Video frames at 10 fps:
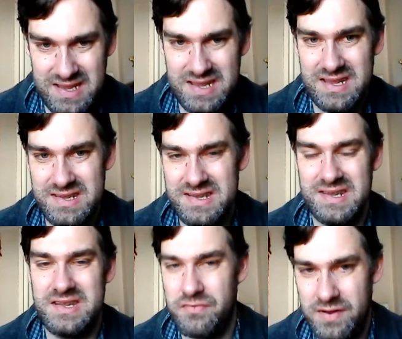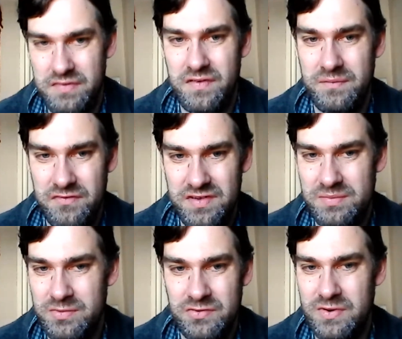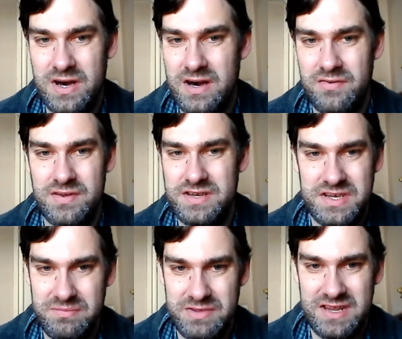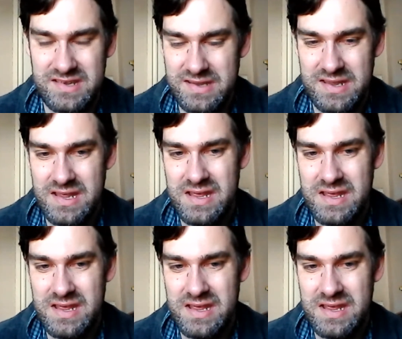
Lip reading: it's this riff on film noir which she makes